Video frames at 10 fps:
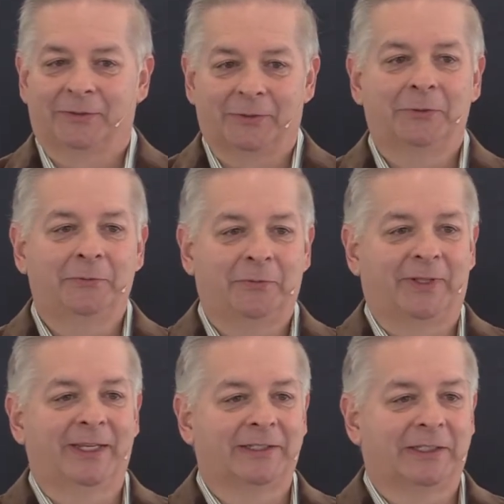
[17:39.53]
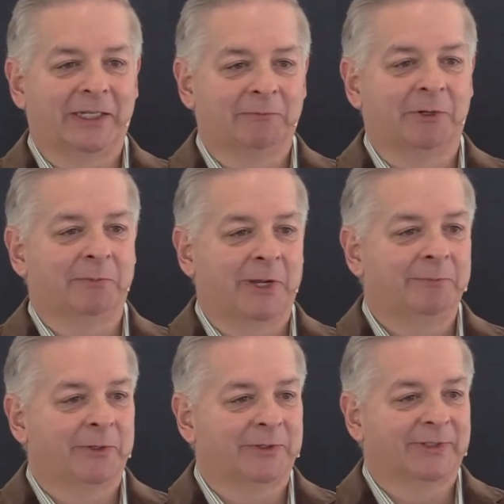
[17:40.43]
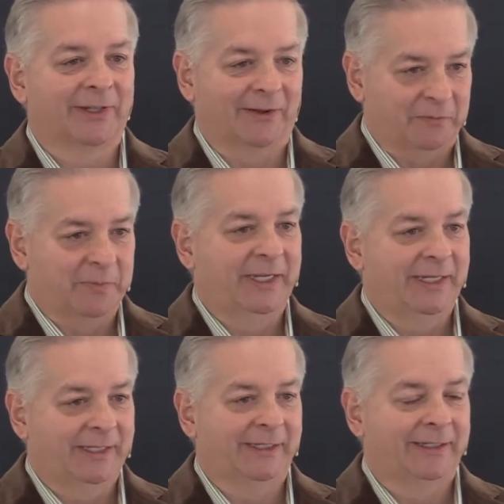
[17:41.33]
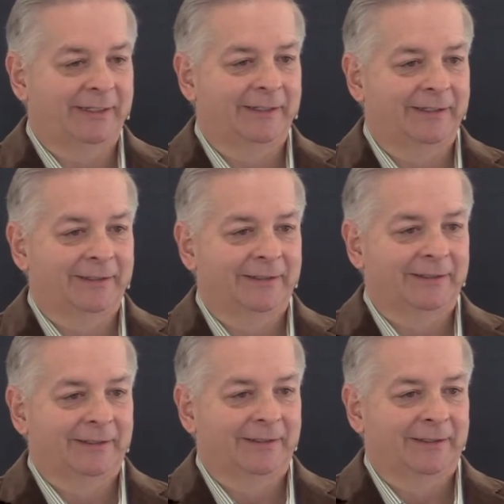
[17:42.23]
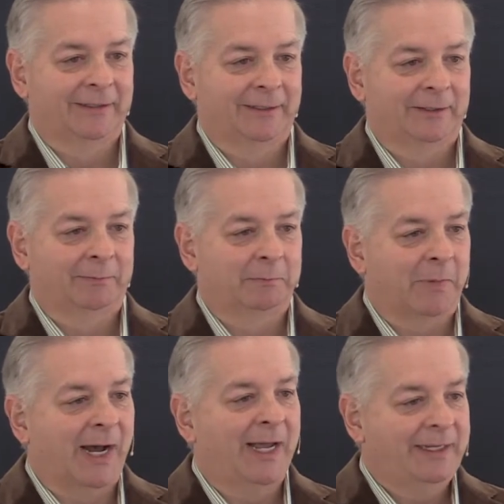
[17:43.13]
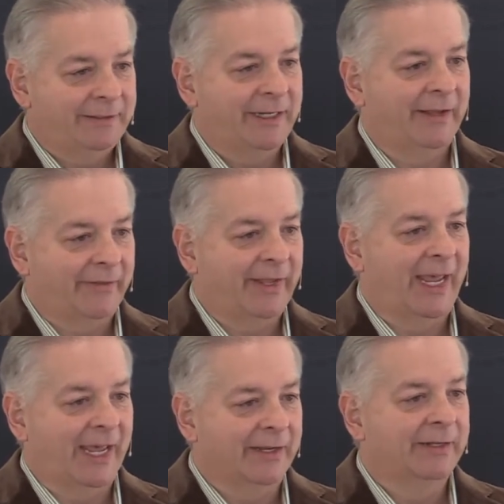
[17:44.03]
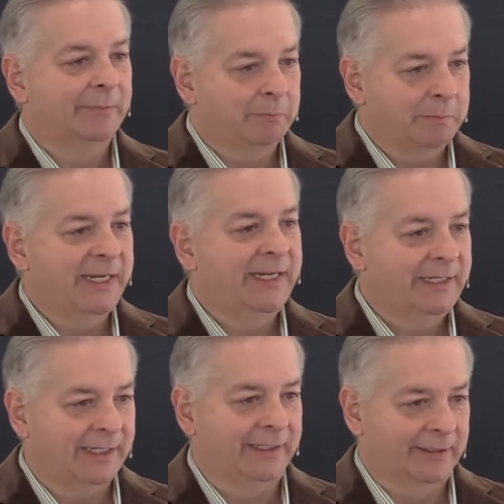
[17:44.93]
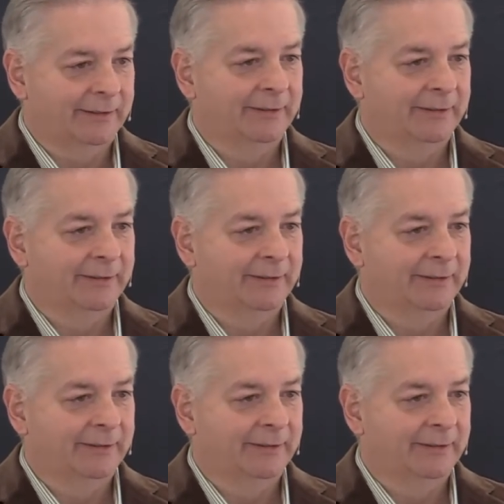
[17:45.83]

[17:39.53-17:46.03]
Do this in remembrance of me. My death had meaning.